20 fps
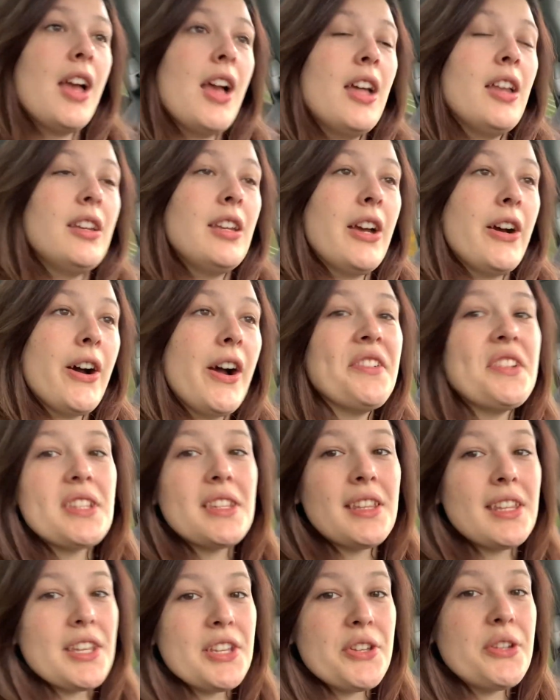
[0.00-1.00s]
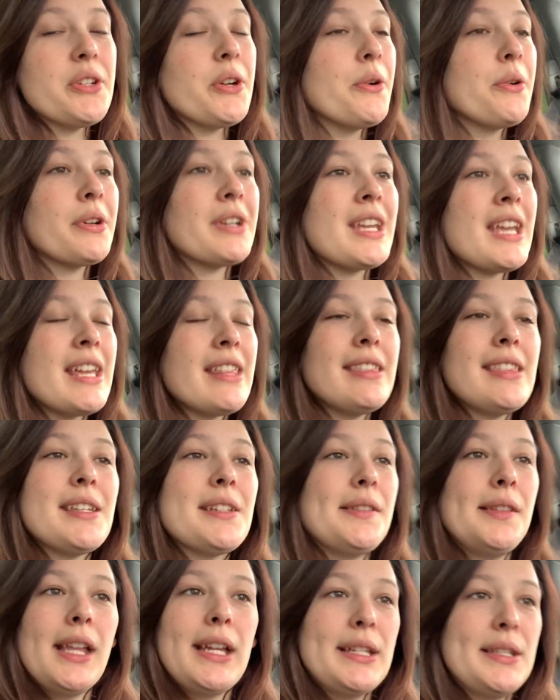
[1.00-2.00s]
Now obviously you don't get
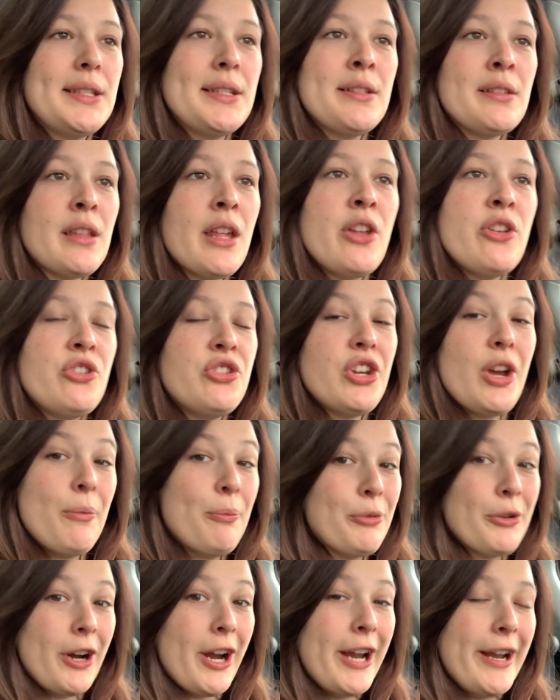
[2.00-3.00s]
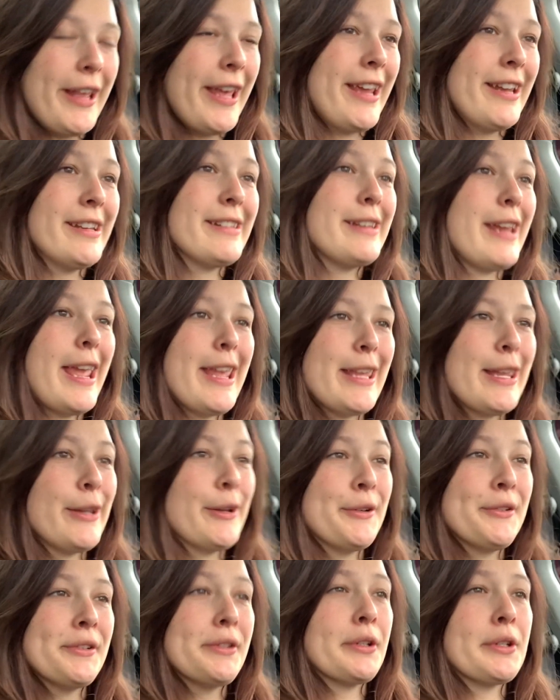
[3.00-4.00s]
this license and jump right in taking
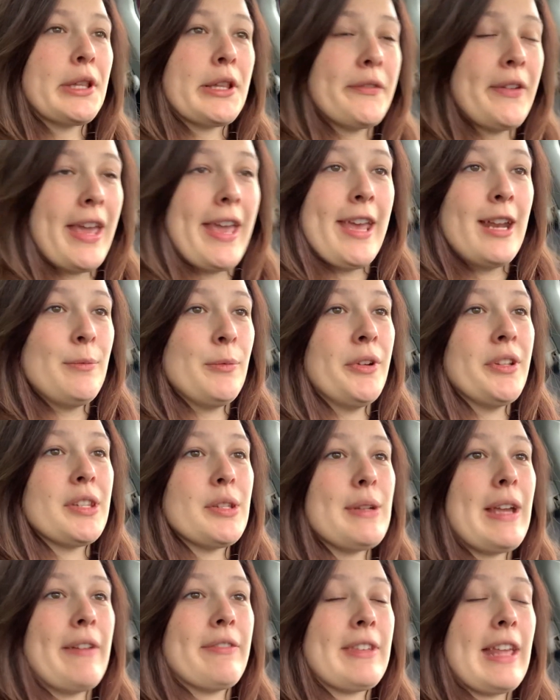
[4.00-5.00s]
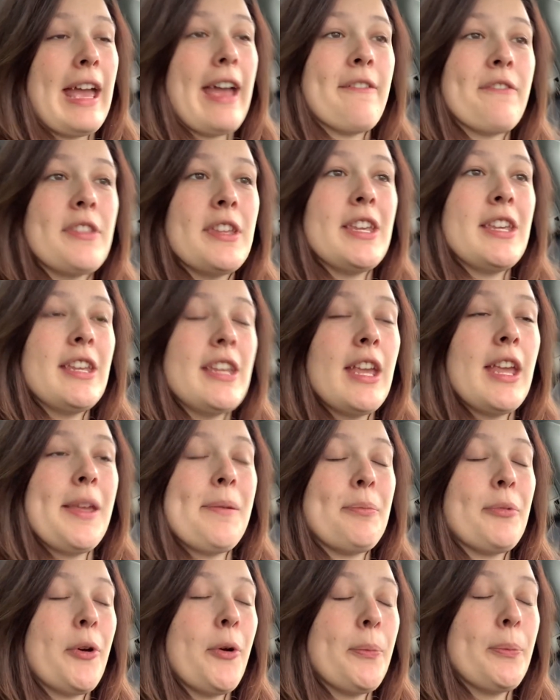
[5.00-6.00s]
all sorts of animals. You have to have the
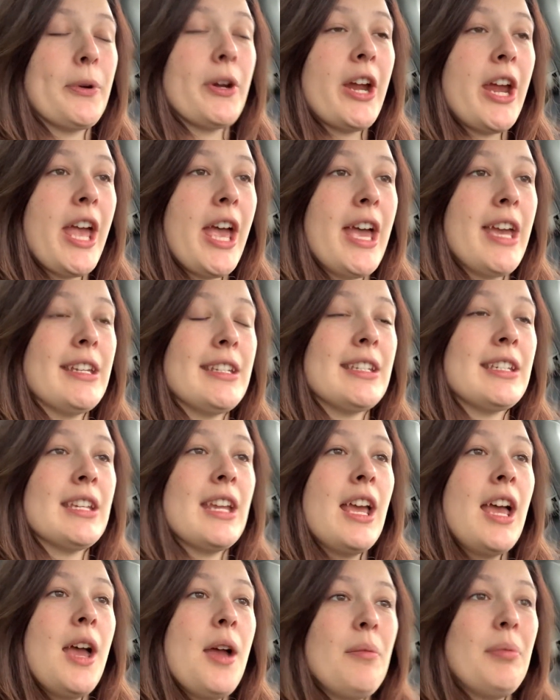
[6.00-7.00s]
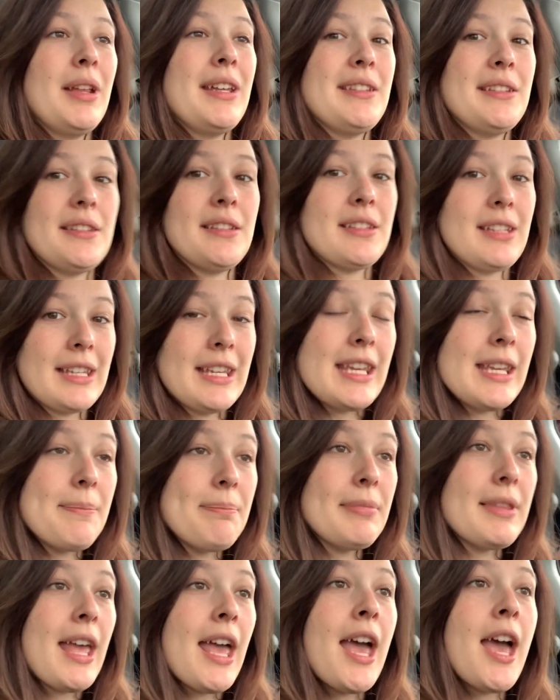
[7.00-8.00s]
appropriate places to
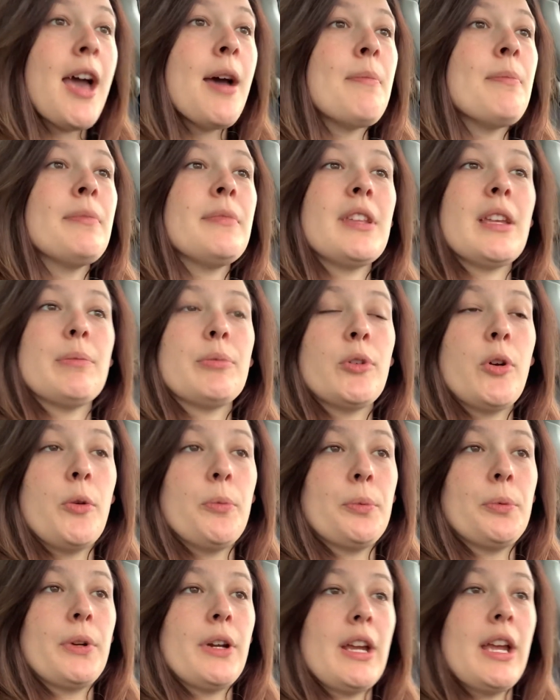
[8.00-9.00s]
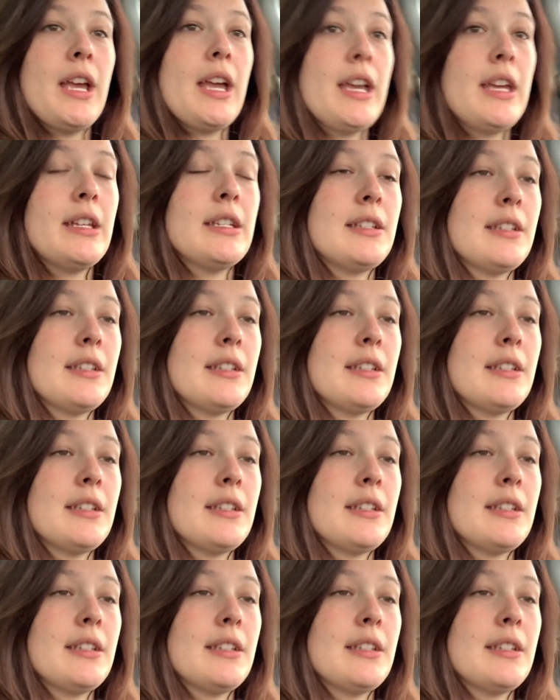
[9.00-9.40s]
keep them, the appropriate